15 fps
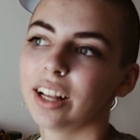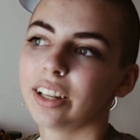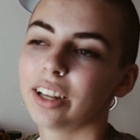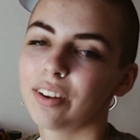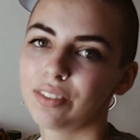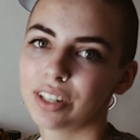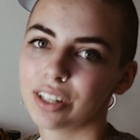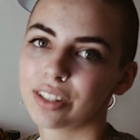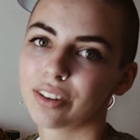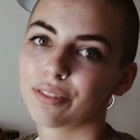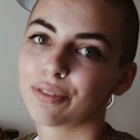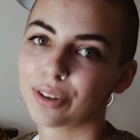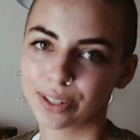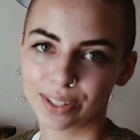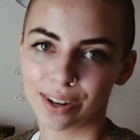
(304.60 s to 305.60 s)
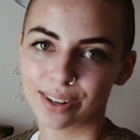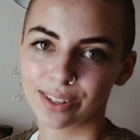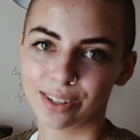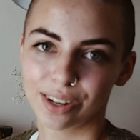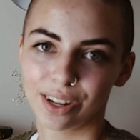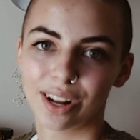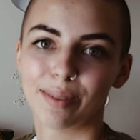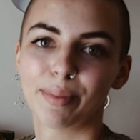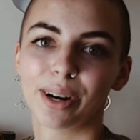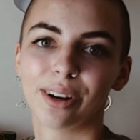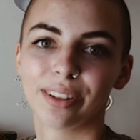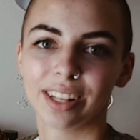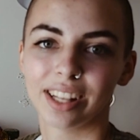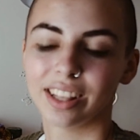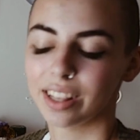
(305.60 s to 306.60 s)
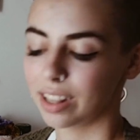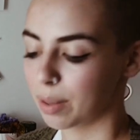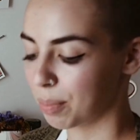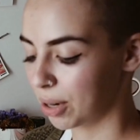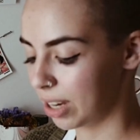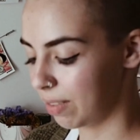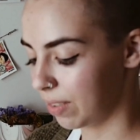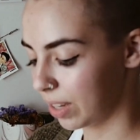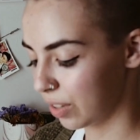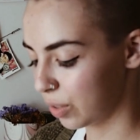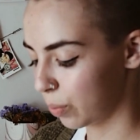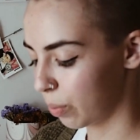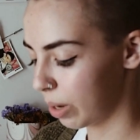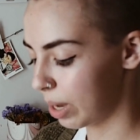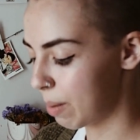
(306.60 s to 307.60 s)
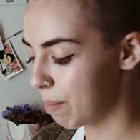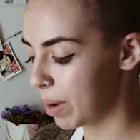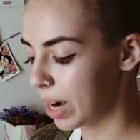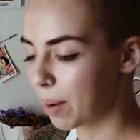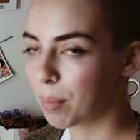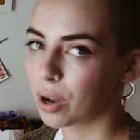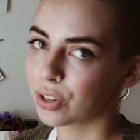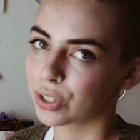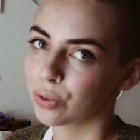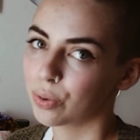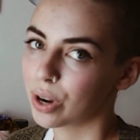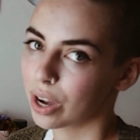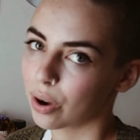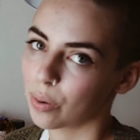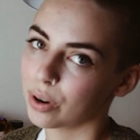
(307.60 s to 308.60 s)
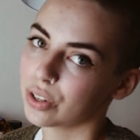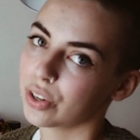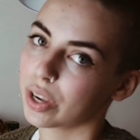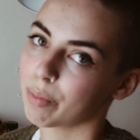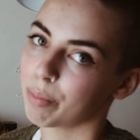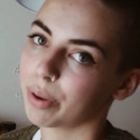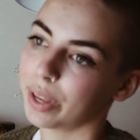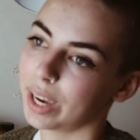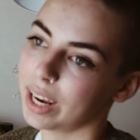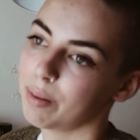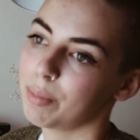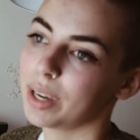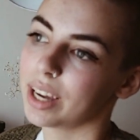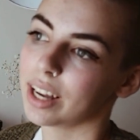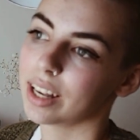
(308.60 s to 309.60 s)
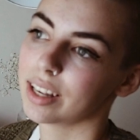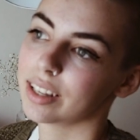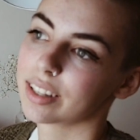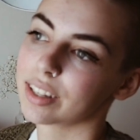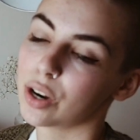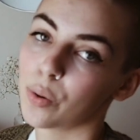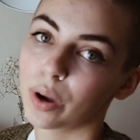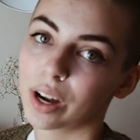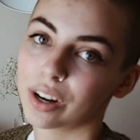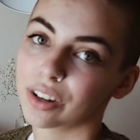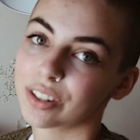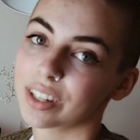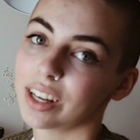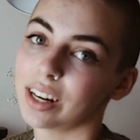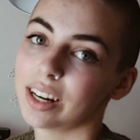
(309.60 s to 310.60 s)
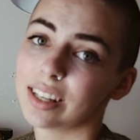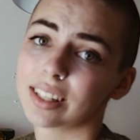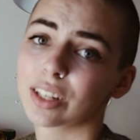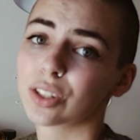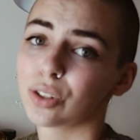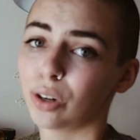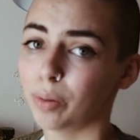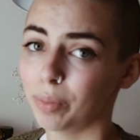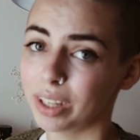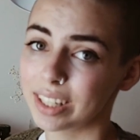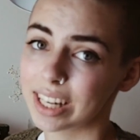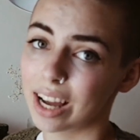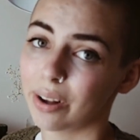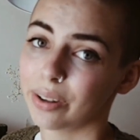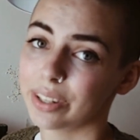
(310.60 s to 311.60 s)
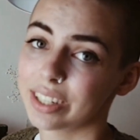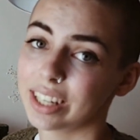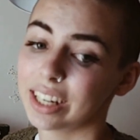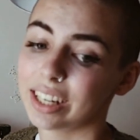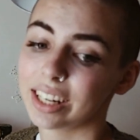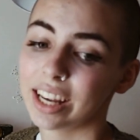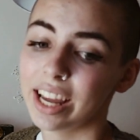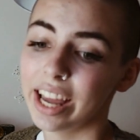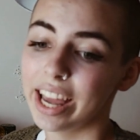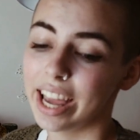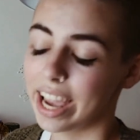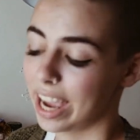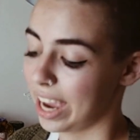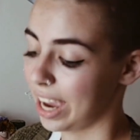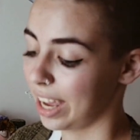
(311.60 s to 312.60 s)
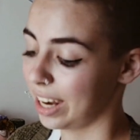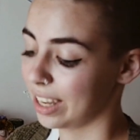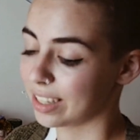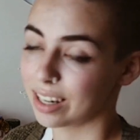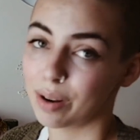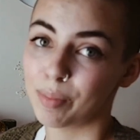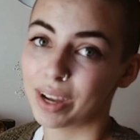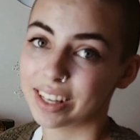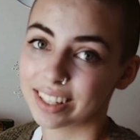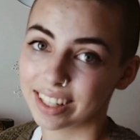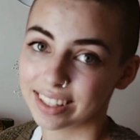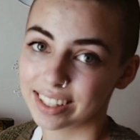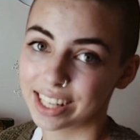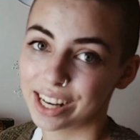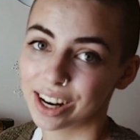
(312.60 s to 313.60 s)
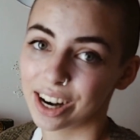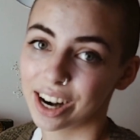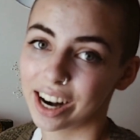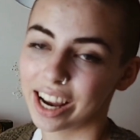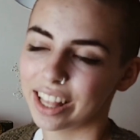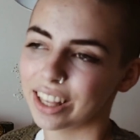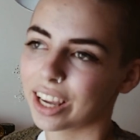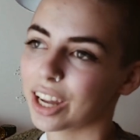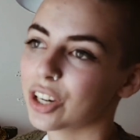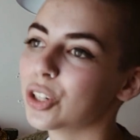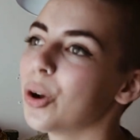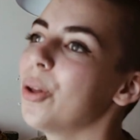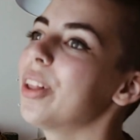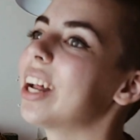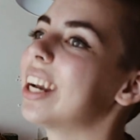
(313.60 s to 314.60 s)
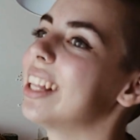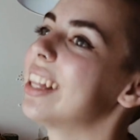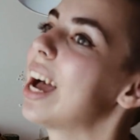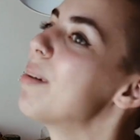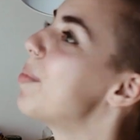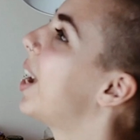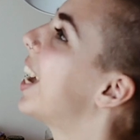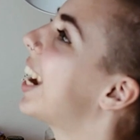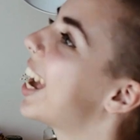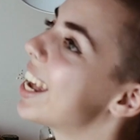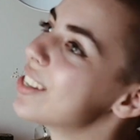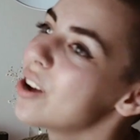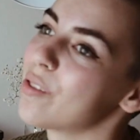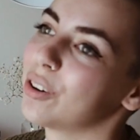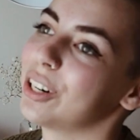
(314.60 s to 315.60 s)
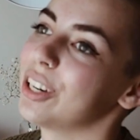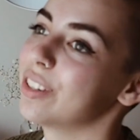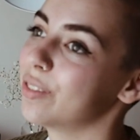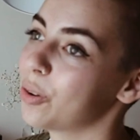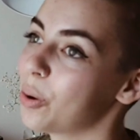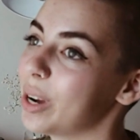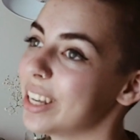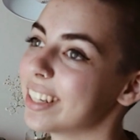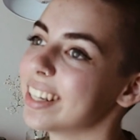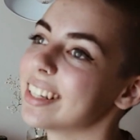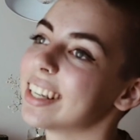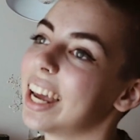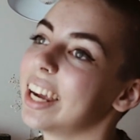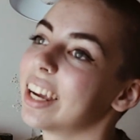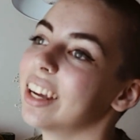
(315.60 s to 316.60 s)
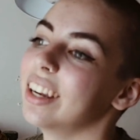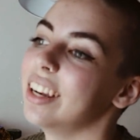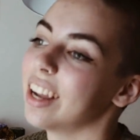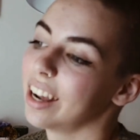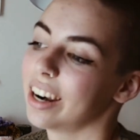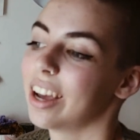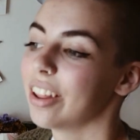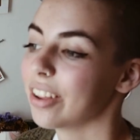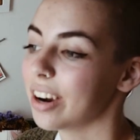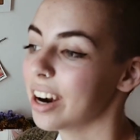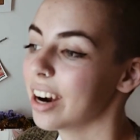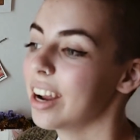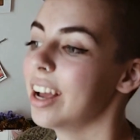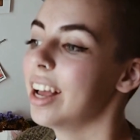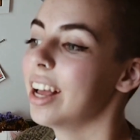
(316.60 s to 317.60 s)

loved his first concert a lot better than the previous one, but I'm also not going to complain because Noah Gunderson is extremely talented and is an amazing singer, and the control that that man has over his voice is like none other.